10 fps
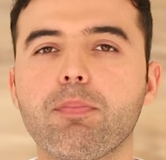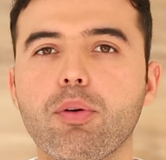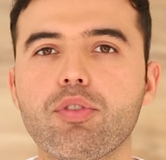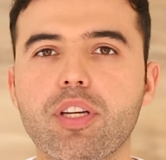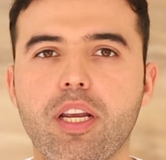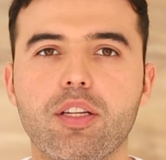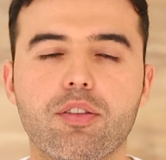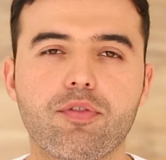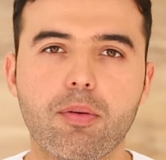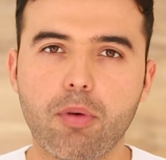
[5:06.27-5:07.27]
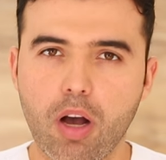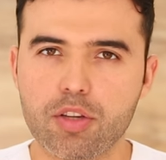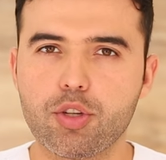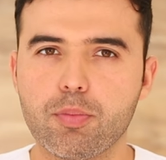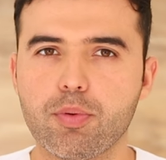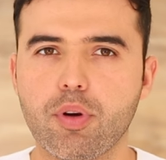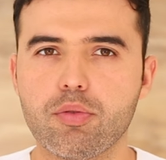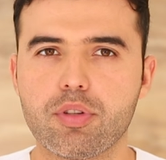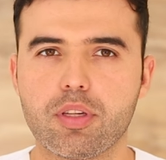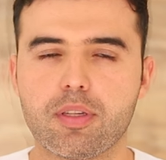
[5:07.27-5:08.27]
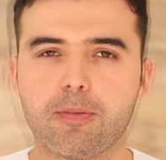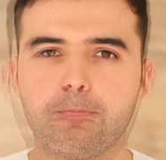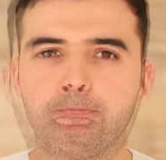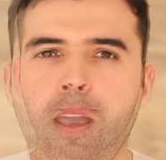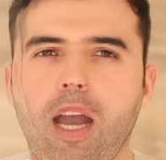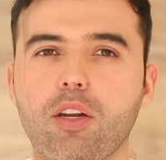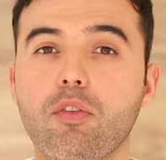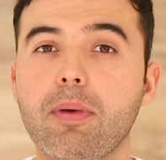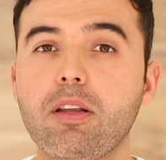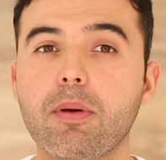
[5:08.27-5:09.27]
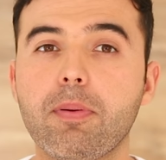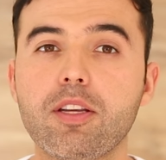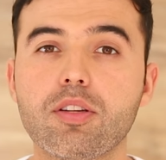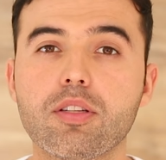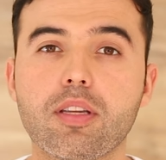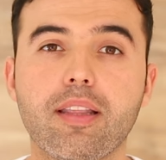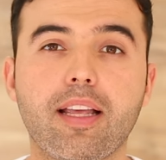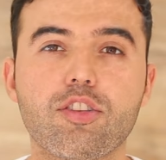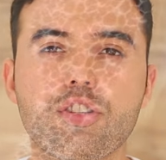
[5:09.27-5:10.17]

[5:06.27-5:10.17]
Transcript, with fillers: bone changes from osteoporosis. I know of many of my patients that